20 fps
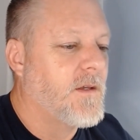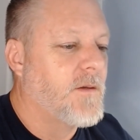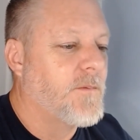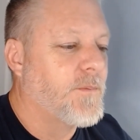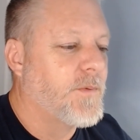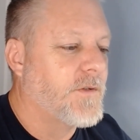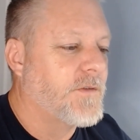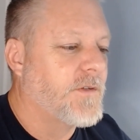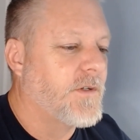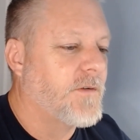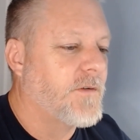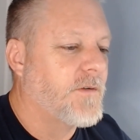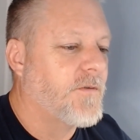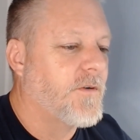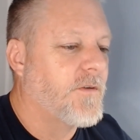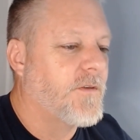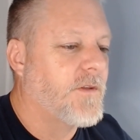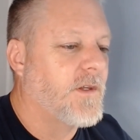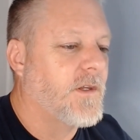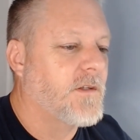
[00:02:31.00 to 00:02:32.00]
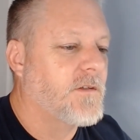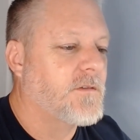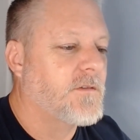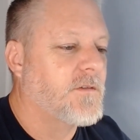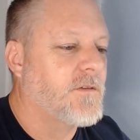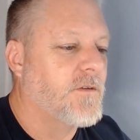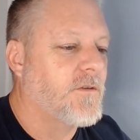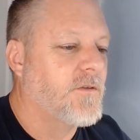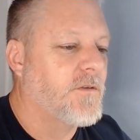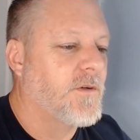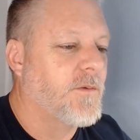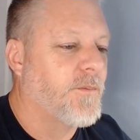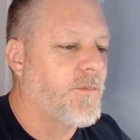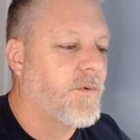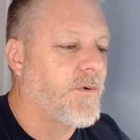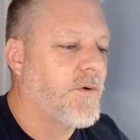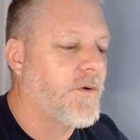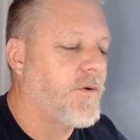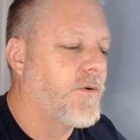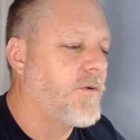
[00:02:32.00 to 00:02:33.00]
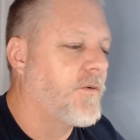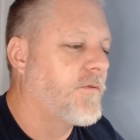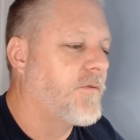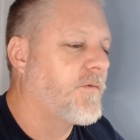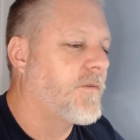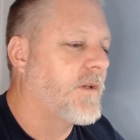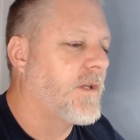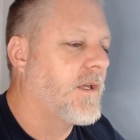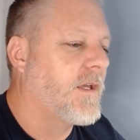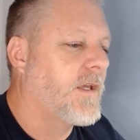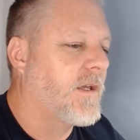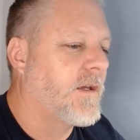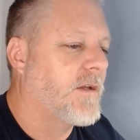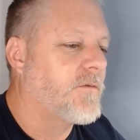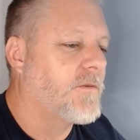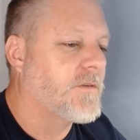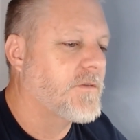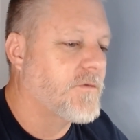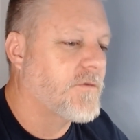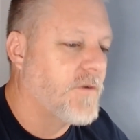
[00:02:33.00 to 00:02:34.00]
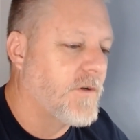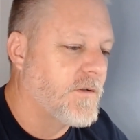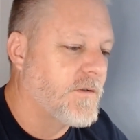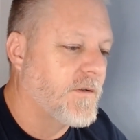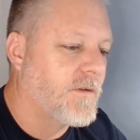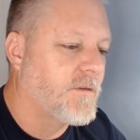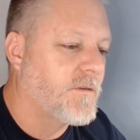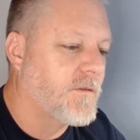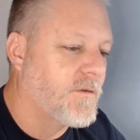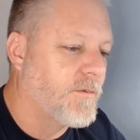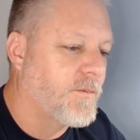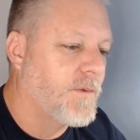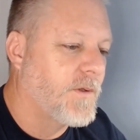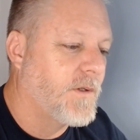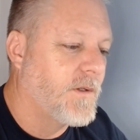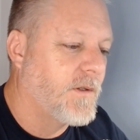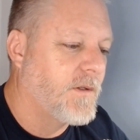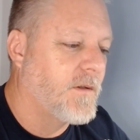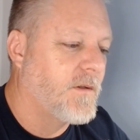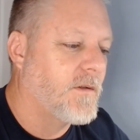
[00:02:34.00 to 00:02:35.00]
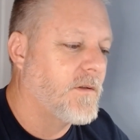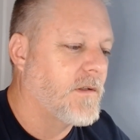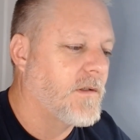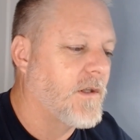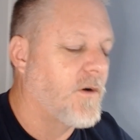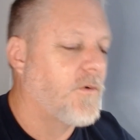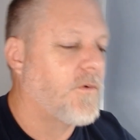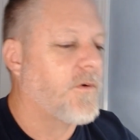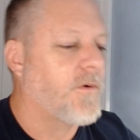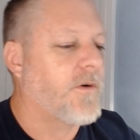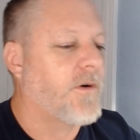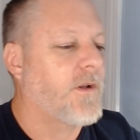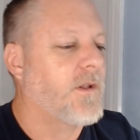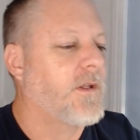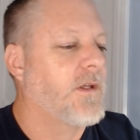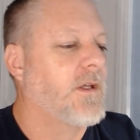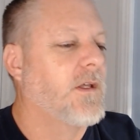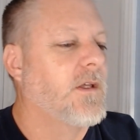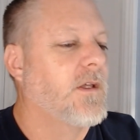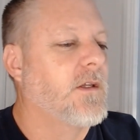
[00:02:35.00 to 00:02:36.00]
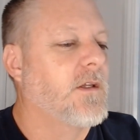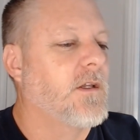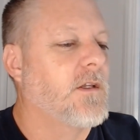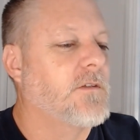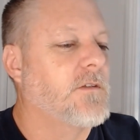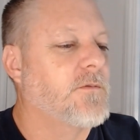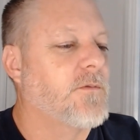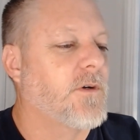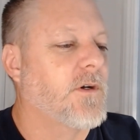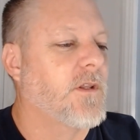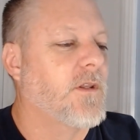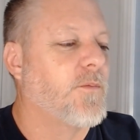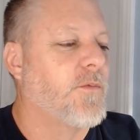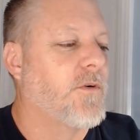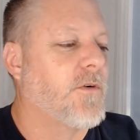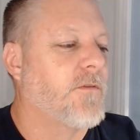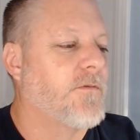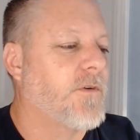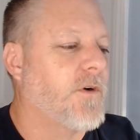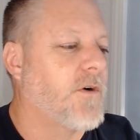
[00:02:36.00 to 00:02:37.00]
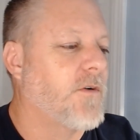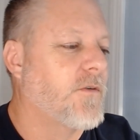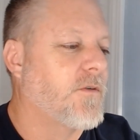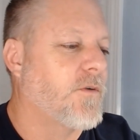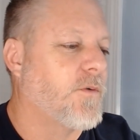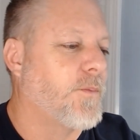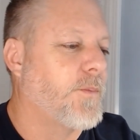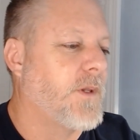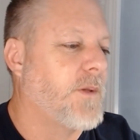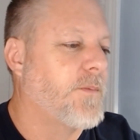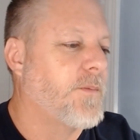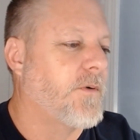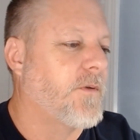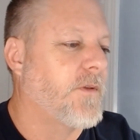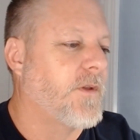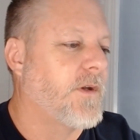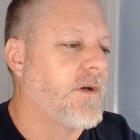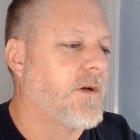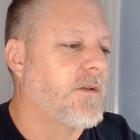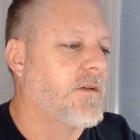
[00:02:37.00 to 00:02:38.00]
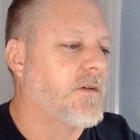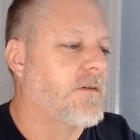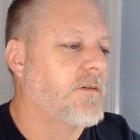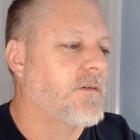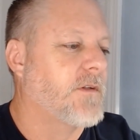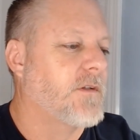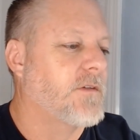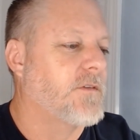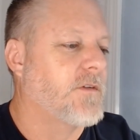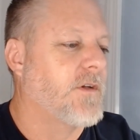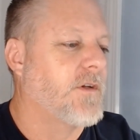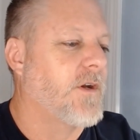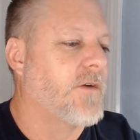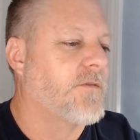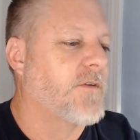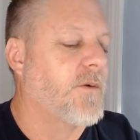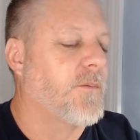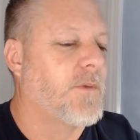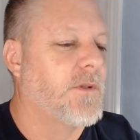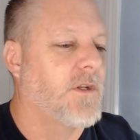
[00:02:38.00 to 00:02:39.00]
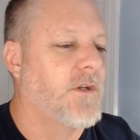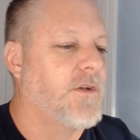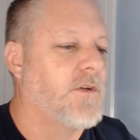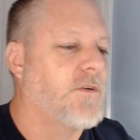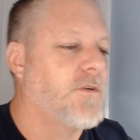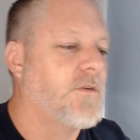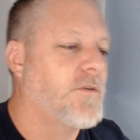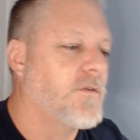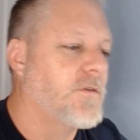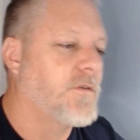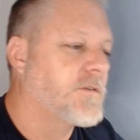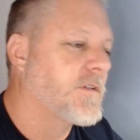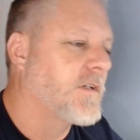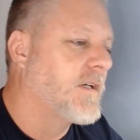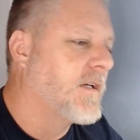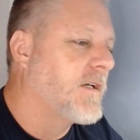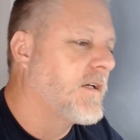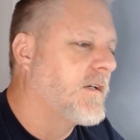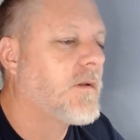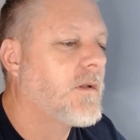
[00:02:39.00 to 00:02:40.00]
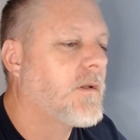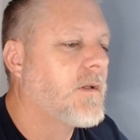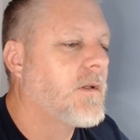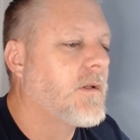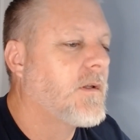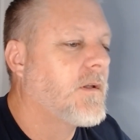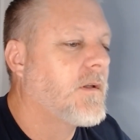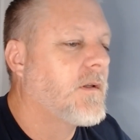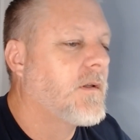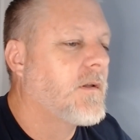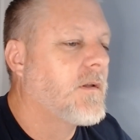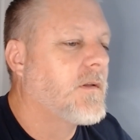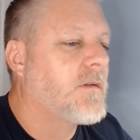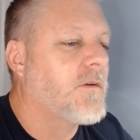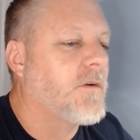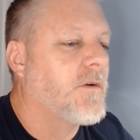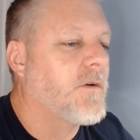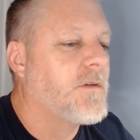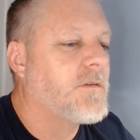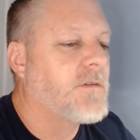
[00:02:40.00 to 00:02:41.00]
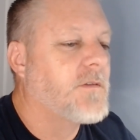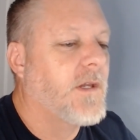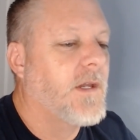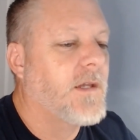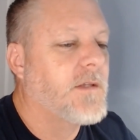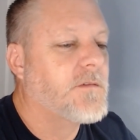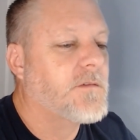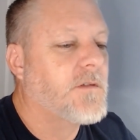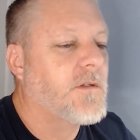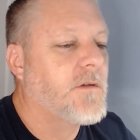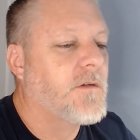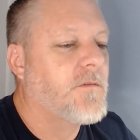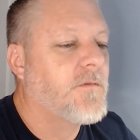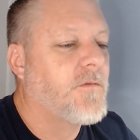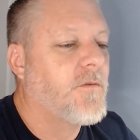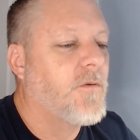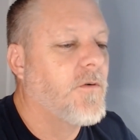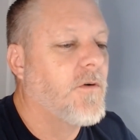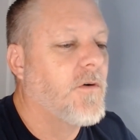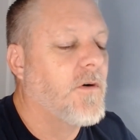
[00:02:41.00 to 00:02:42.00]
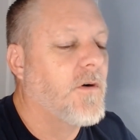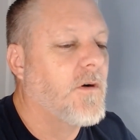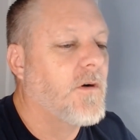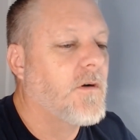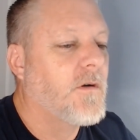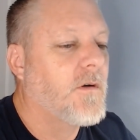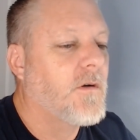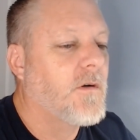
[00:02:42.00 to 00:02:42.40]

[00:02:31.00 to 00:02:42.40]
pushing for things to improve and restrictions to be lowered. He's one of the more vocal people there that you hear from in the news. So he's asking for